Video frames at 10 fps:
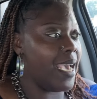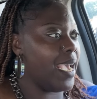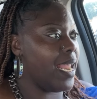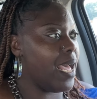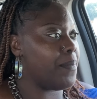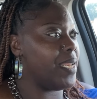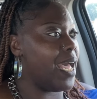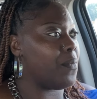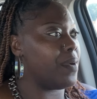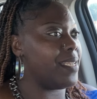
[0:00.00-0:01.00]
And I'd be
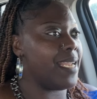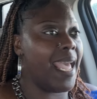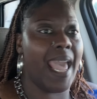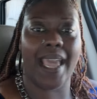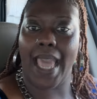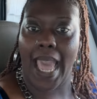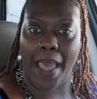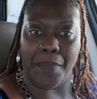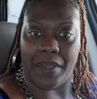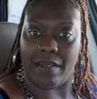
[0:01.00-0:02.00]
like, what the heck
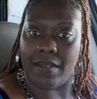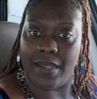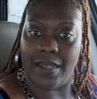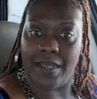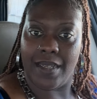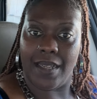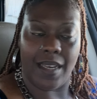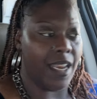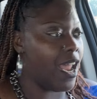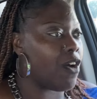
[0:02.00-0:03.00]
happened?
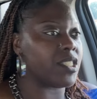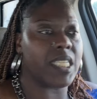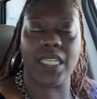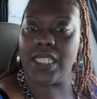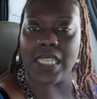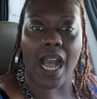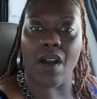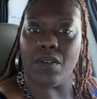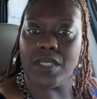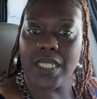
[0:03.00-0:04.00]
Lost in the
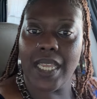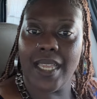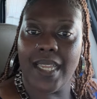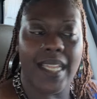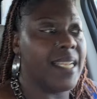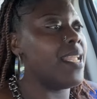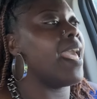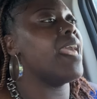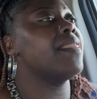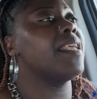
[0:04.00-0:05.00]
sauce.
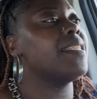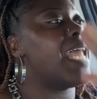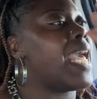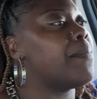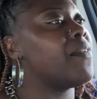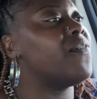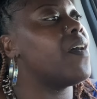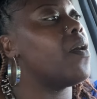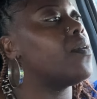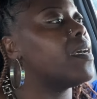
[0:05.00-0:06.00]
The night
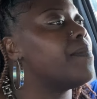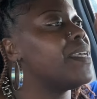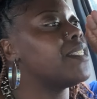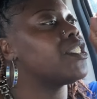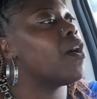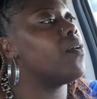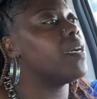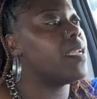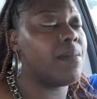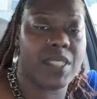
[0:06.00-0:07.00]
before could be so
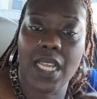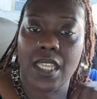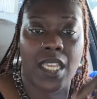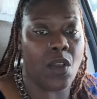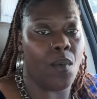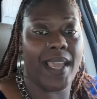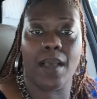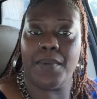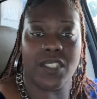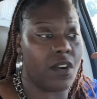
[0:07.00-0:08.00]
good. I'm telling you, he could wake
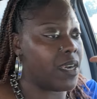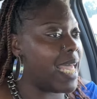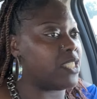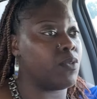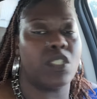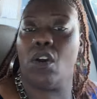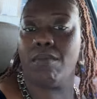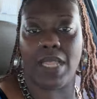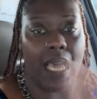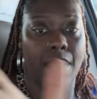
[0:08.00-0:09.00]
up and turn the light switch on and
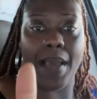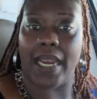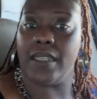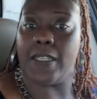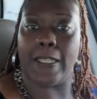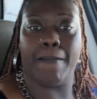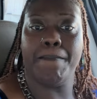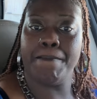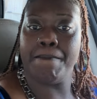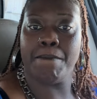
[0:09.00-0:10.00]
be like, I'm out of here.
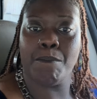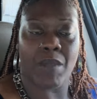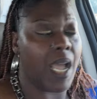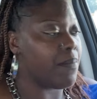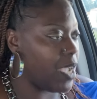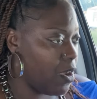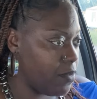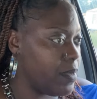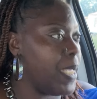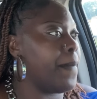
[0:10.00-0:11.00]
I'm
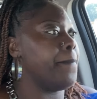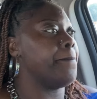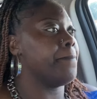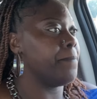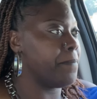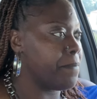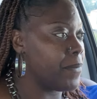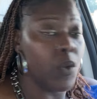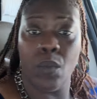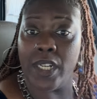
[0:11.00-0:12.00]
gone. Yep.
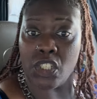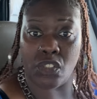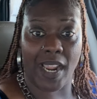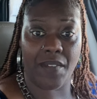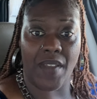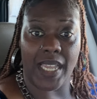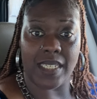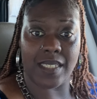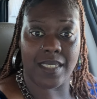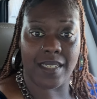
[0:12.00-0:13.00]
With a straight
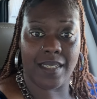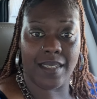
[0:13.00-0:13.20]
face.